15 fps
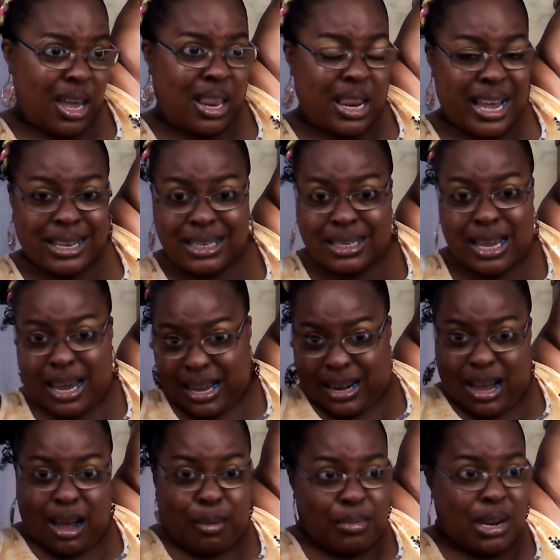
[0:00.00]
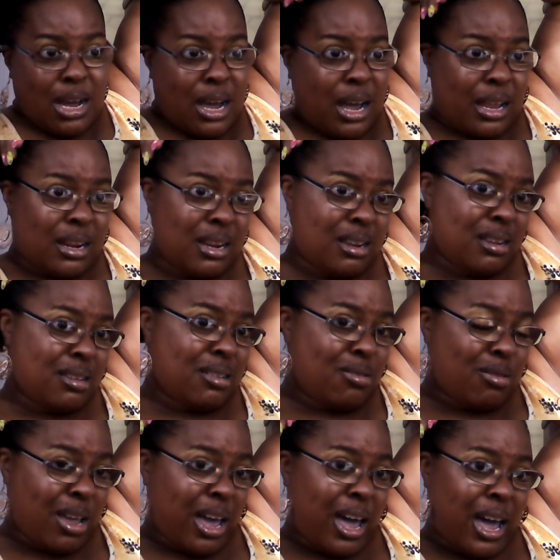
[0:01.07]
that's it. I'm done,
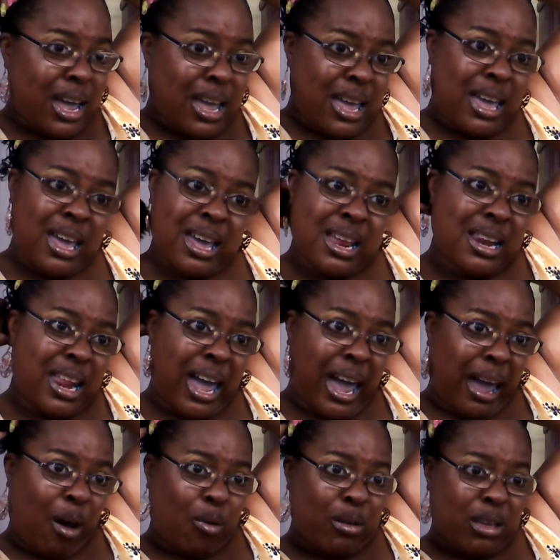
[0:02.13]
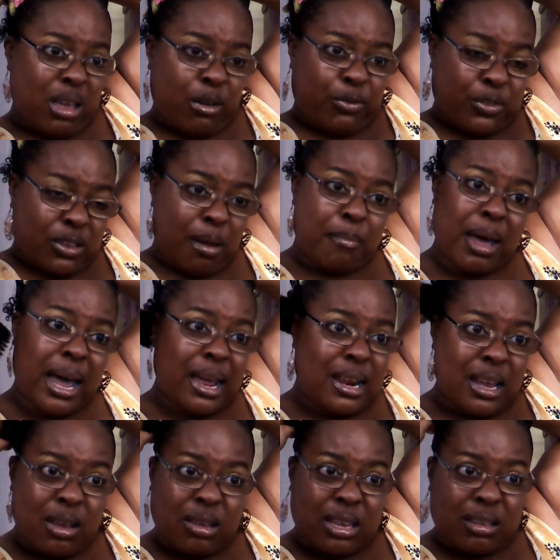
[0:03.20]
okay? Now, if
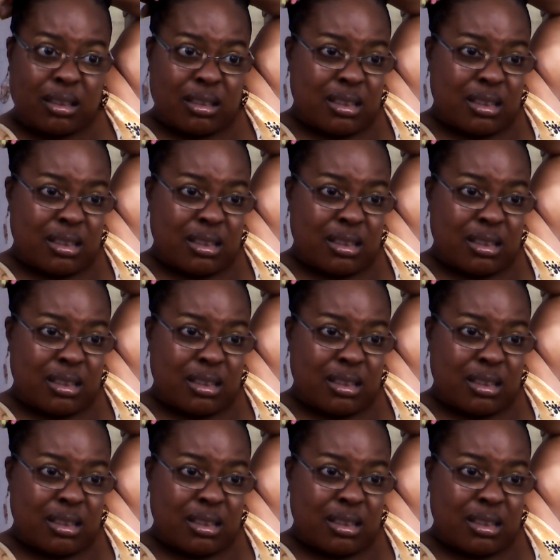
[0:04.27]
somebody